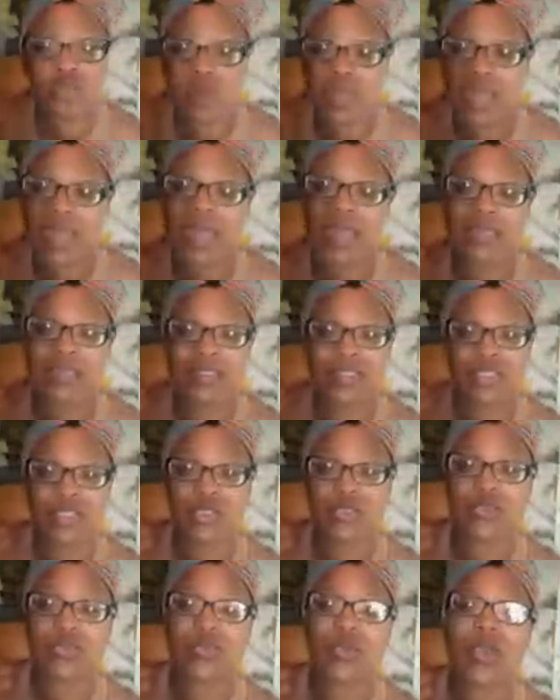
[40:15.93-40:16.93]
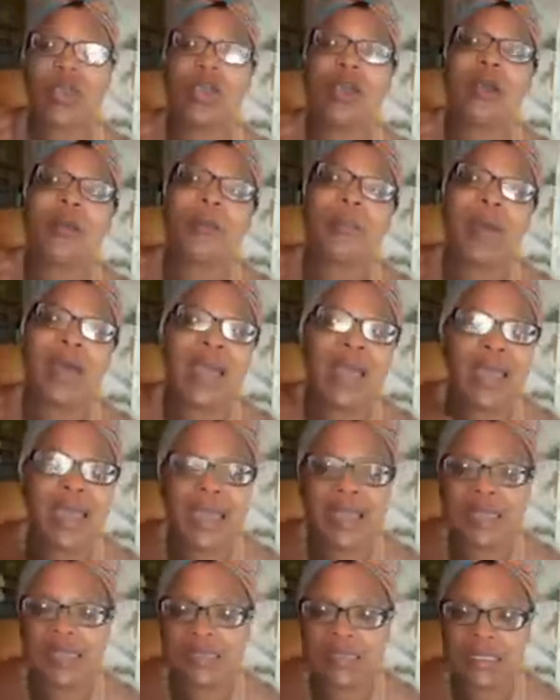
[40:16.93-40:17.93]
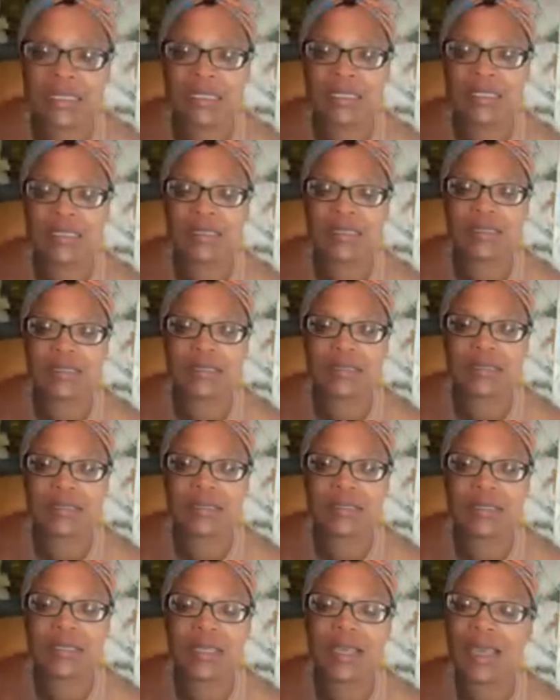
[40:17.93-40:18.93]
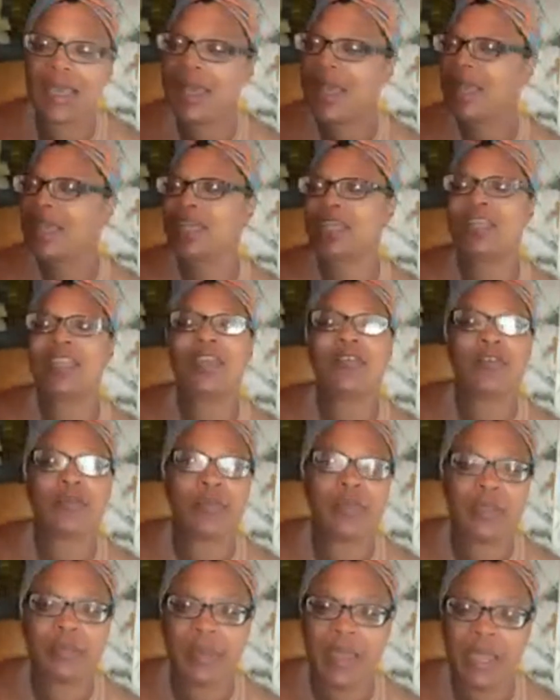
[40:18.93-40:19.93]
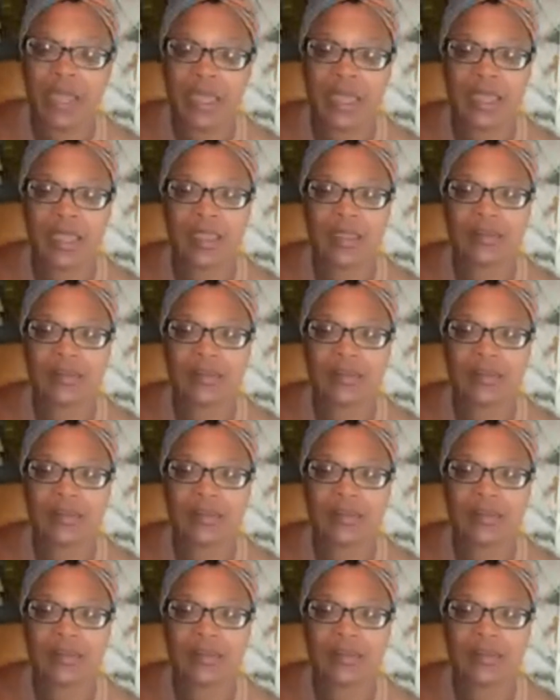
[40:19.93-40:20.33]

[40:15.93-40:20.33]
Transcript: you guys do behind the scenes. I could never be behind.